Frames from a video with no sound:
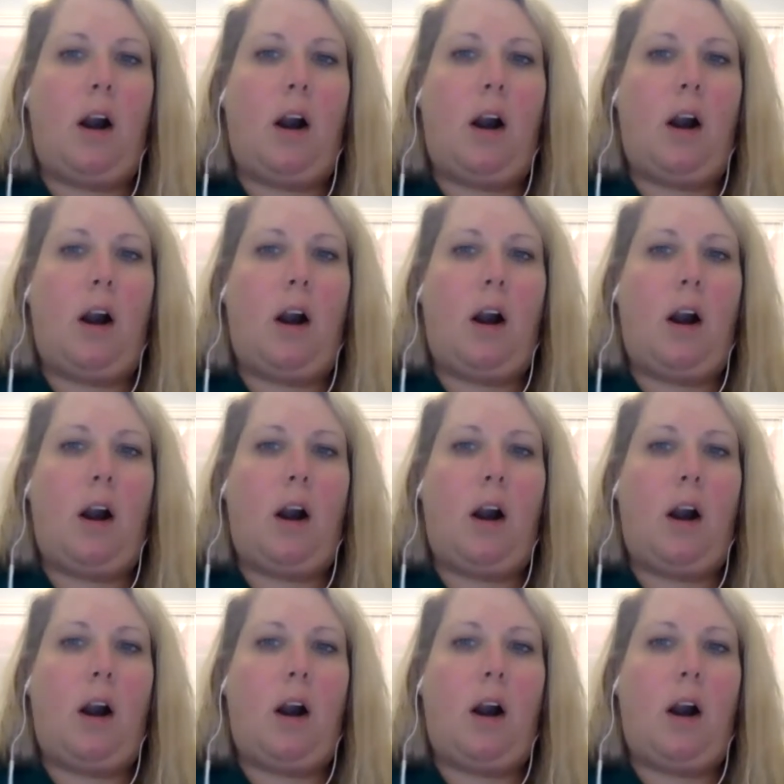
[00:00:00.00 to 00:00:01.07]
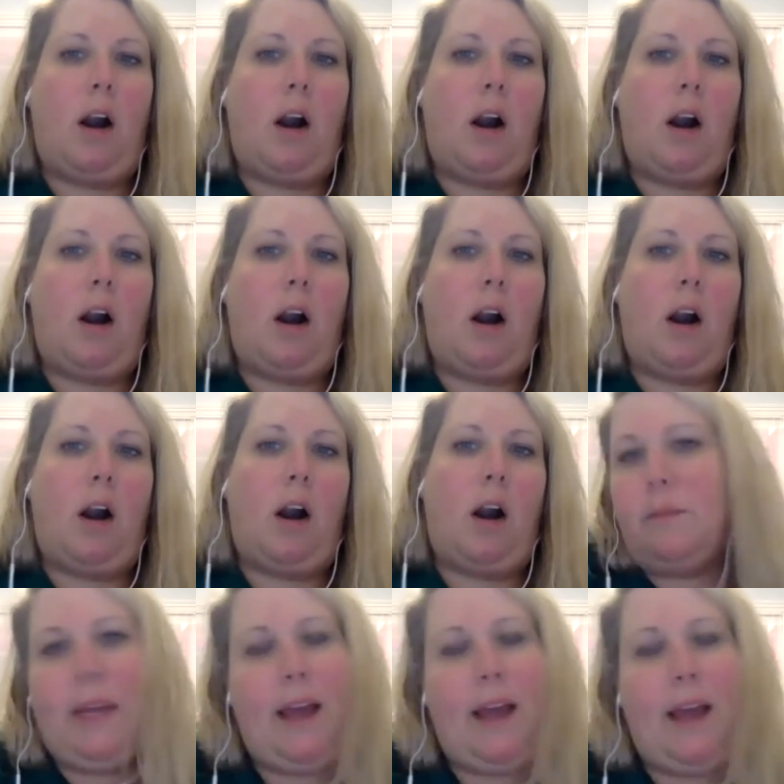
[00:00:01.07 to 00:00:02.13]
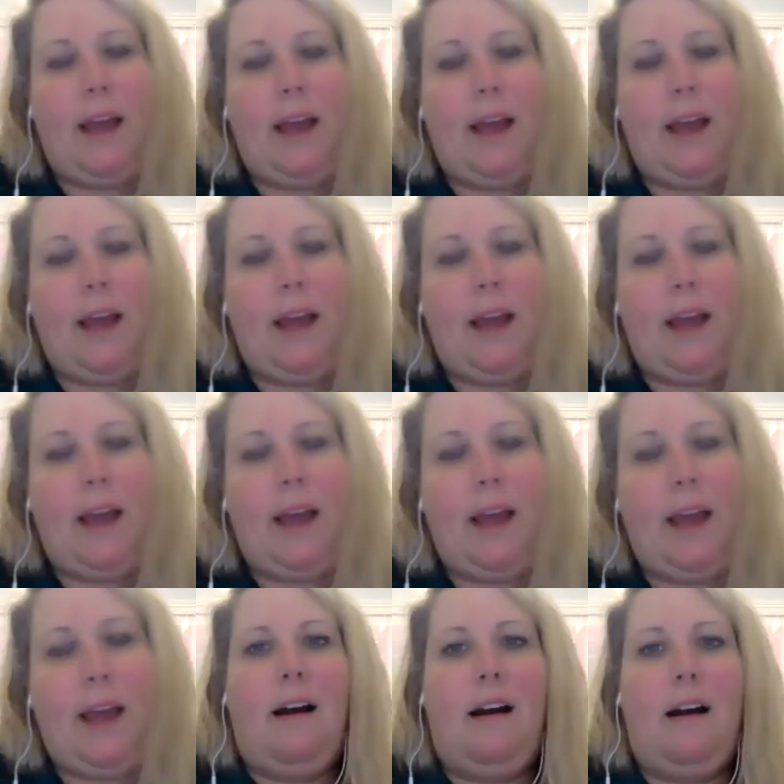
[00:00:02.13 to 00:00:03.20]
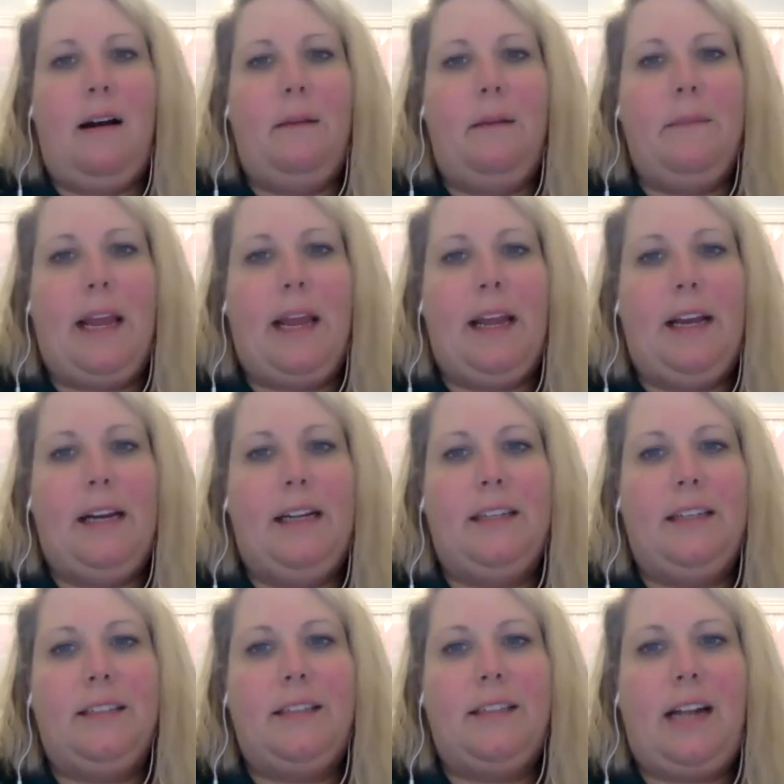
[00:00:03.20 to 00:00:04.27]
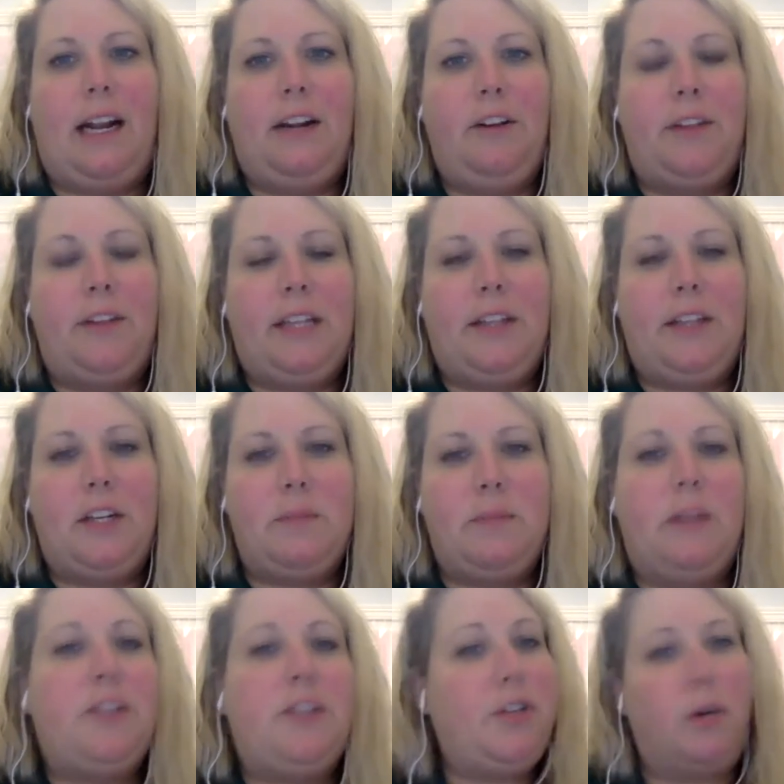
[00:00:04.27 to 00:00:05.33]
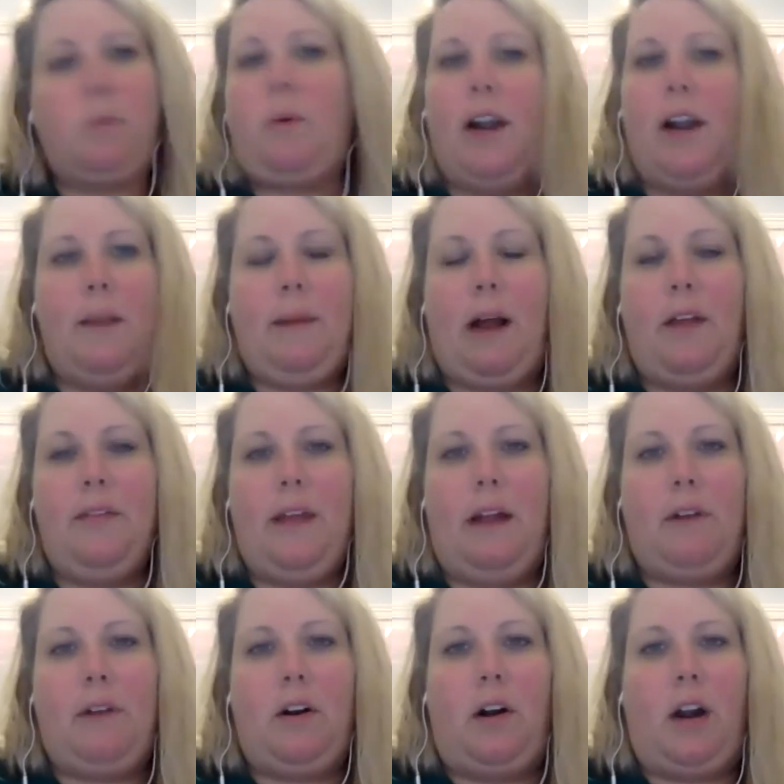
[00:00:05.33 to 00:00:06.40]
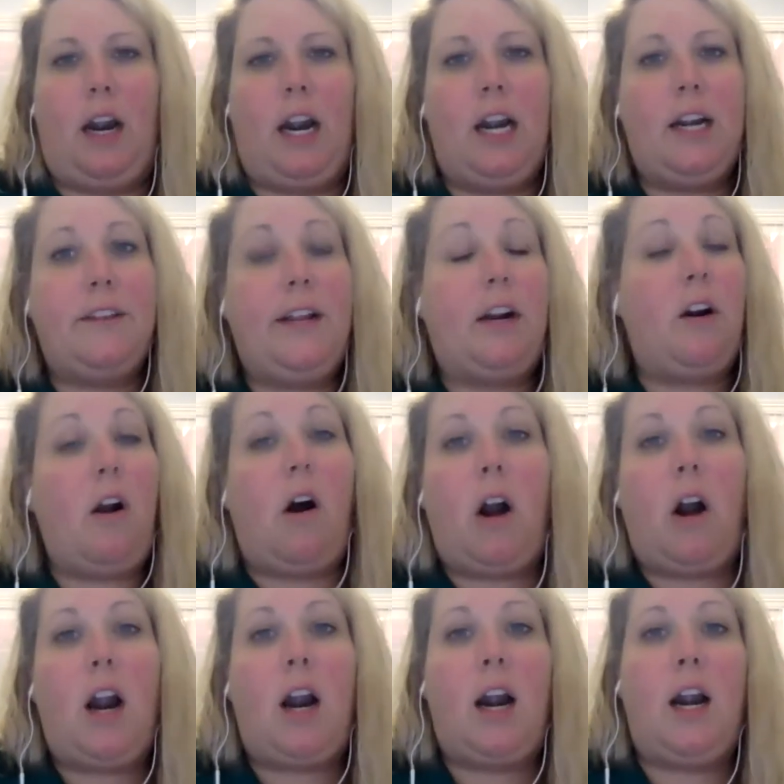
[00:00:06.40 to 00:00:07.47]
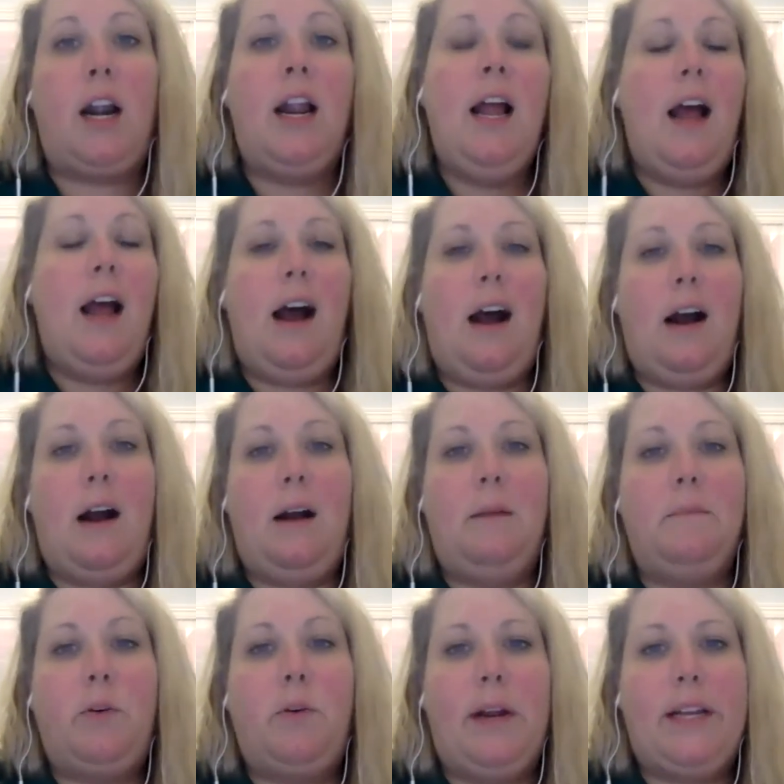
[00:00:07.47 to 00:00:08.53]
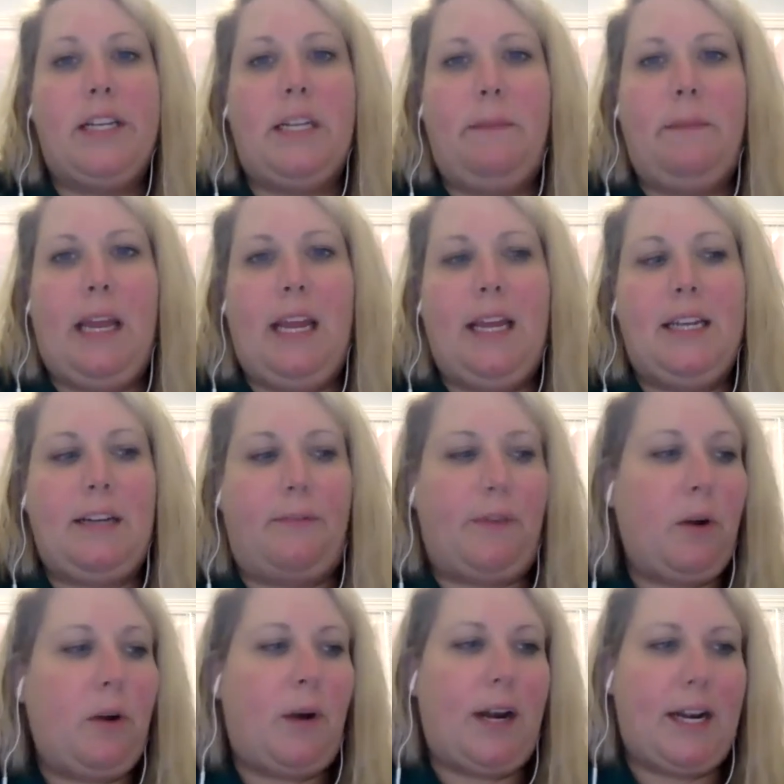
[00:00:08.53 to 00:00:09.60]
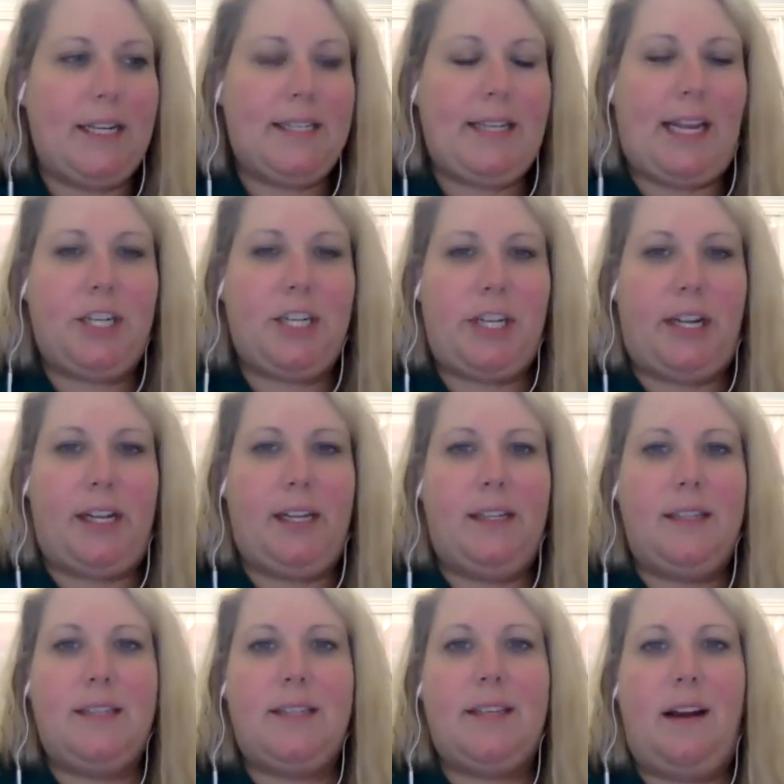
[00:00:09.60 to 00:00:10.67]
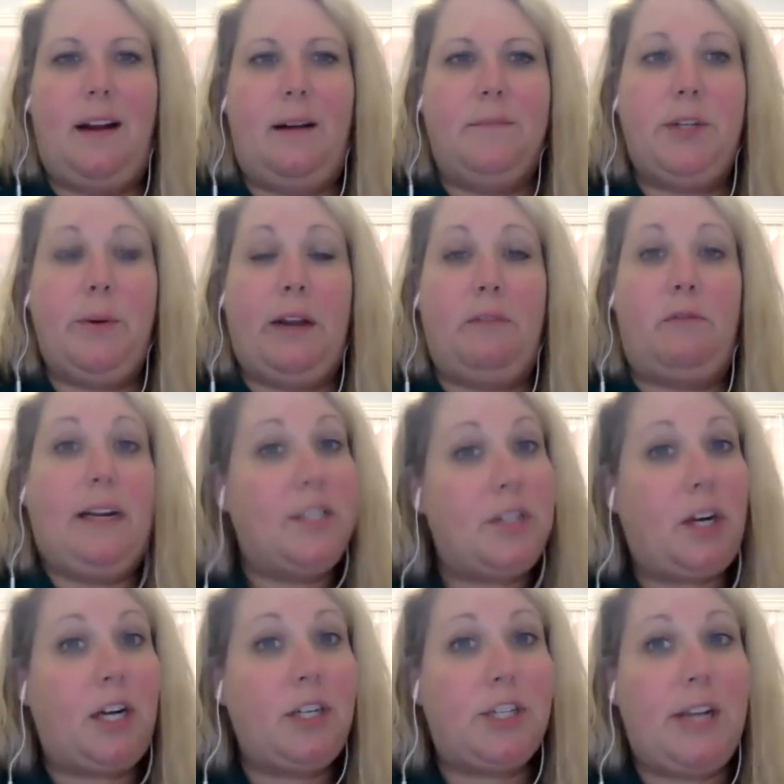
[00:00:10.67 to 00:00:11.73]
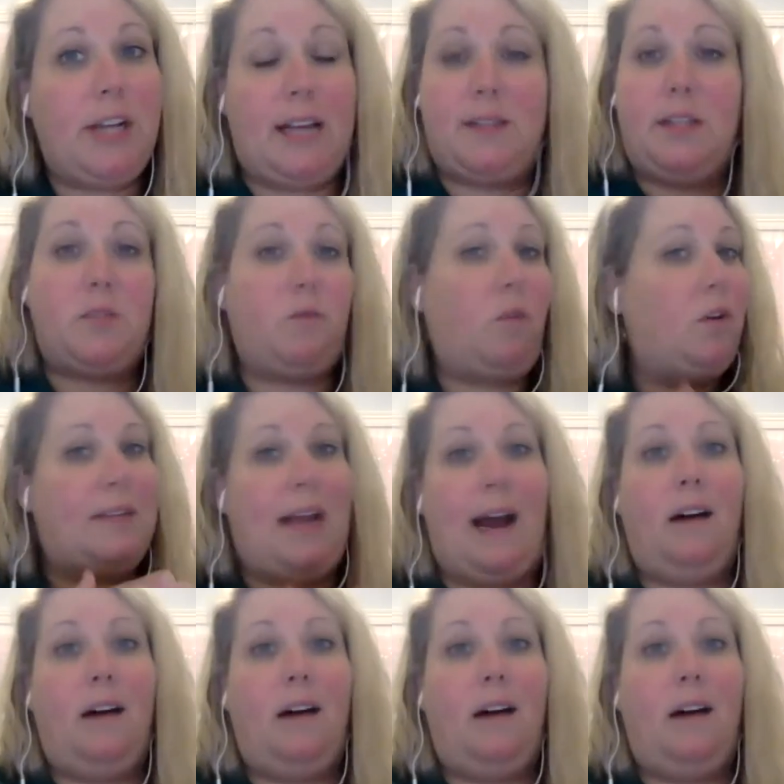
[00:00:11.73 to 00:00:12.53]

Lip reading: considered dangerous will still be held in pretrial detention. Yes. And I don't think there's much to worry about in that regard. There are going to be different organizations doing research as this rolls out.